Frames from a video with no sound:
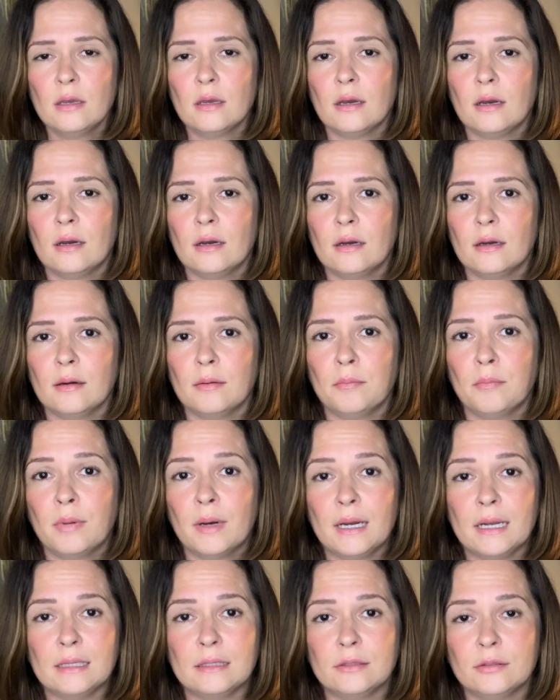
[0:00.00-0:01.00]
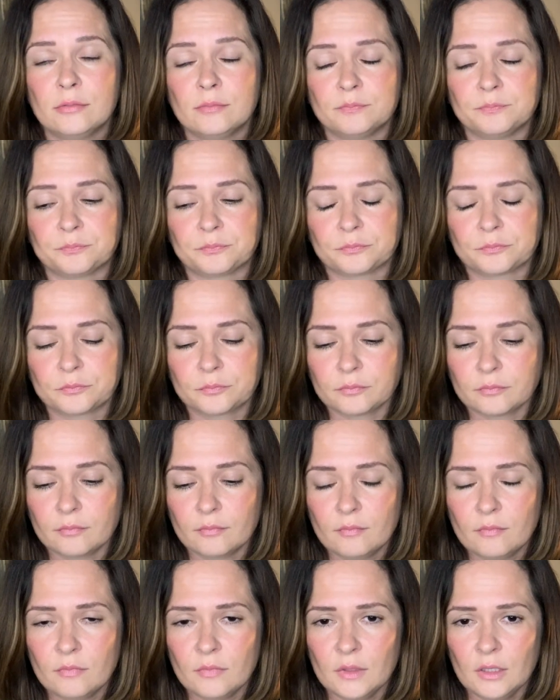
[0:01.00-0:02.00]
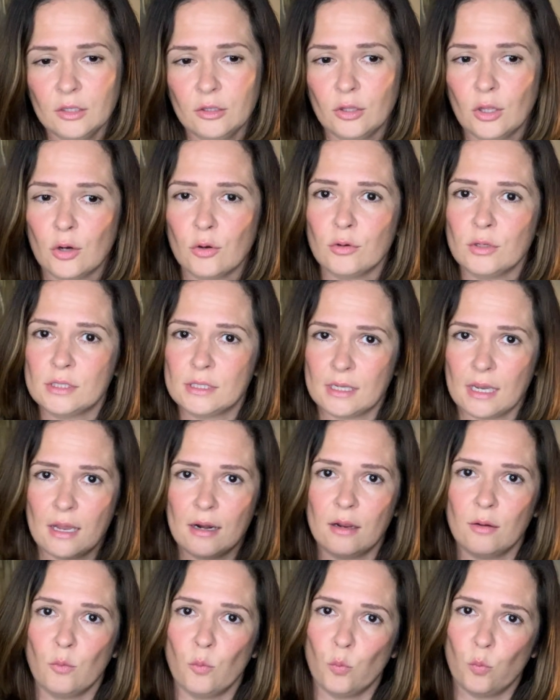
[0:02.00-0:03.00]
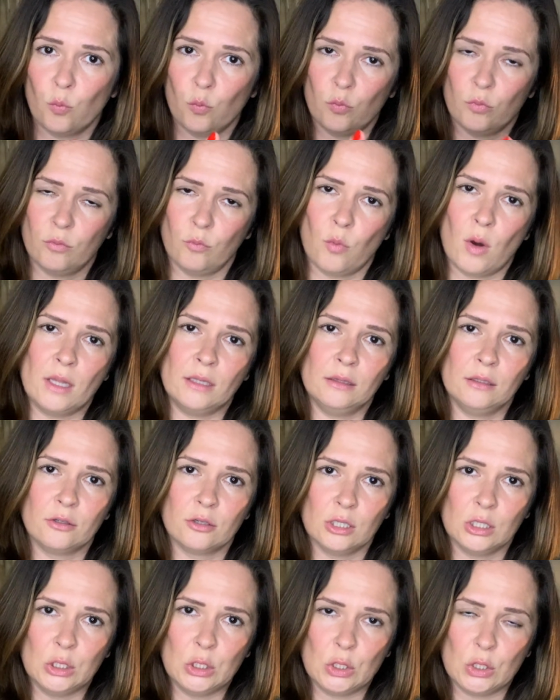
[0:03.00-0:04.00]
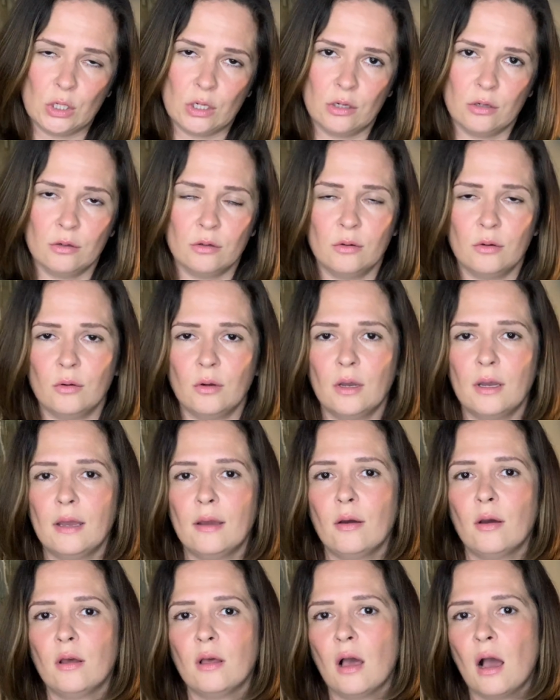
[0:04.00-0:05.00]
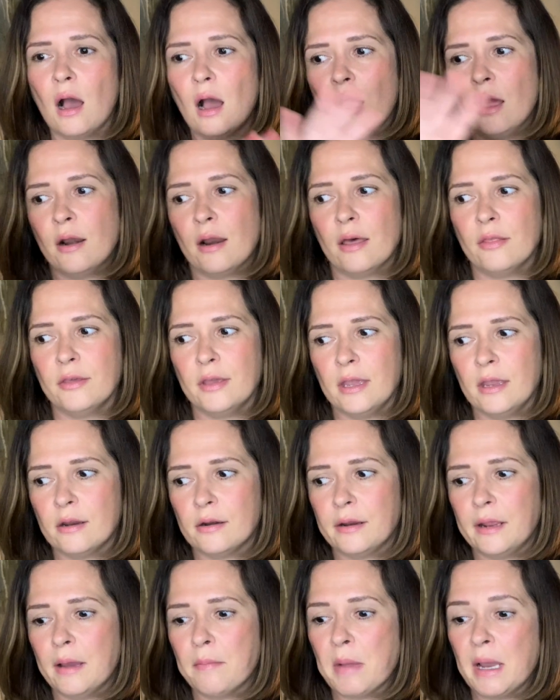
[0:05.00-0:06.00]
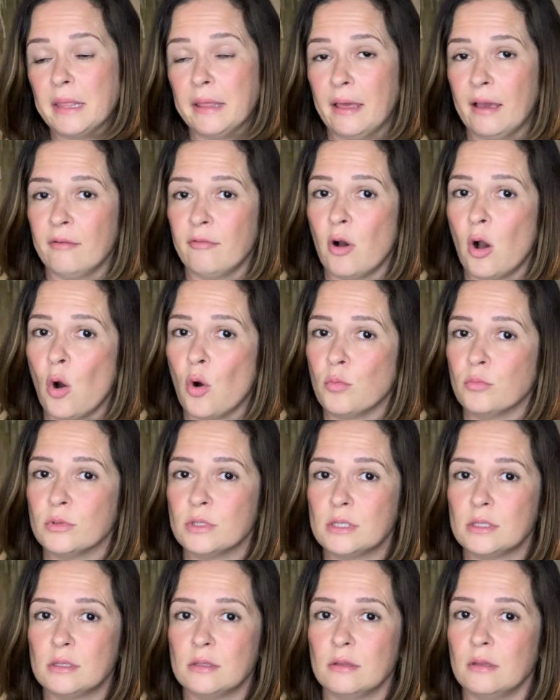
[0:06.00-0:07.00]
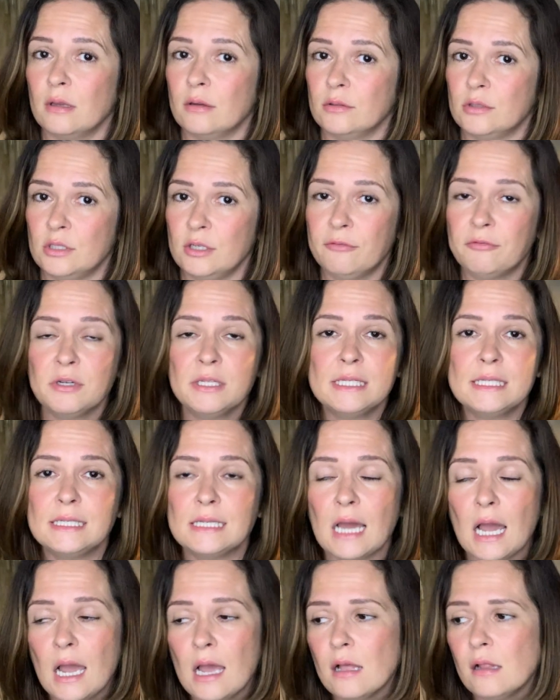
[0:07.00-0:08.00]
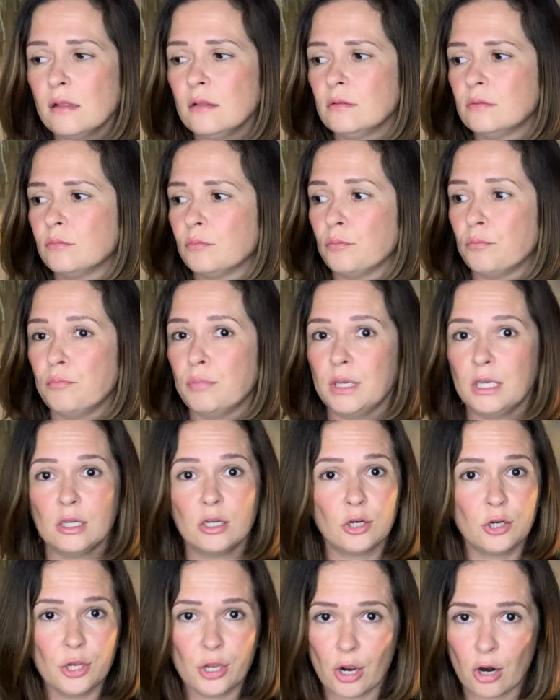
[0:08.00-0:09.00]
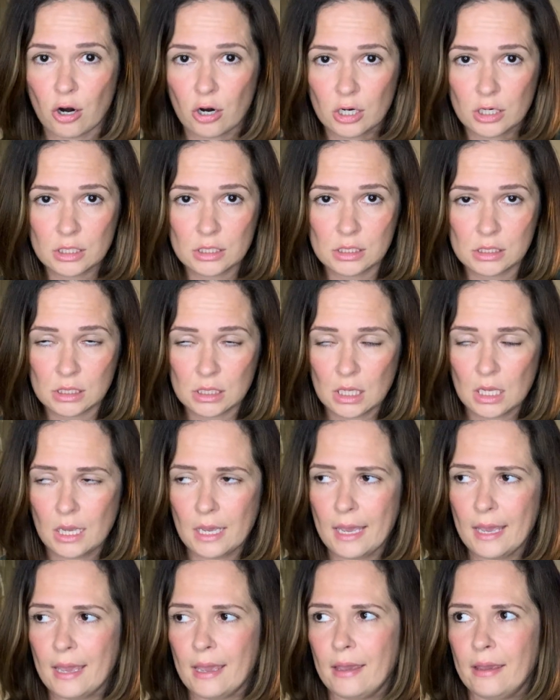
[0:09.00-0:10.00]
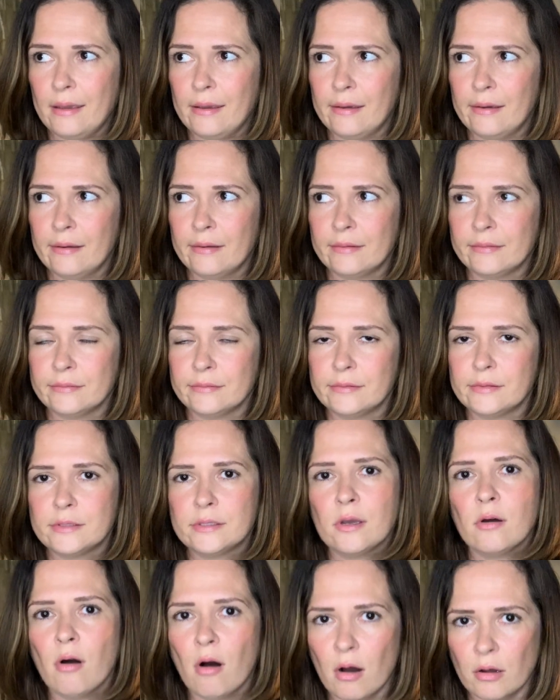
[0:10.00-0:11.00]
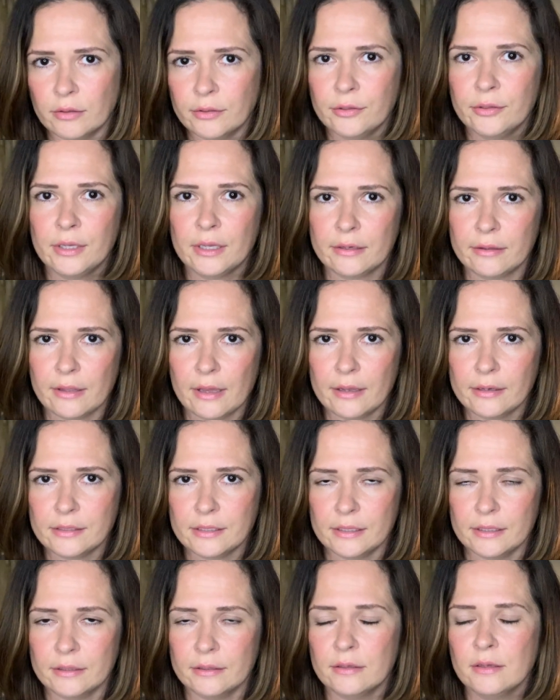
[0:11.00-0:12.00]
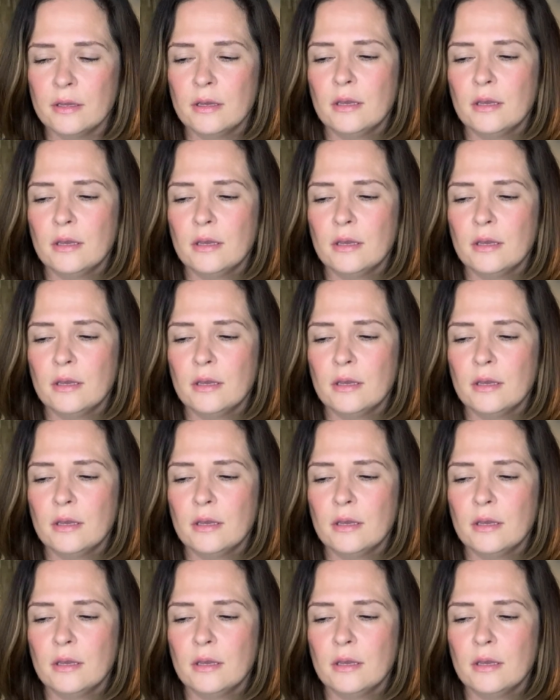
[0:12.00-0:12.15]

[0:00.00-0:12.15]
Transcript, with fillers: uh, but you know, it's kind of one little nook. Another area might have homes that different style, bigger yards, and so on. You get the idea.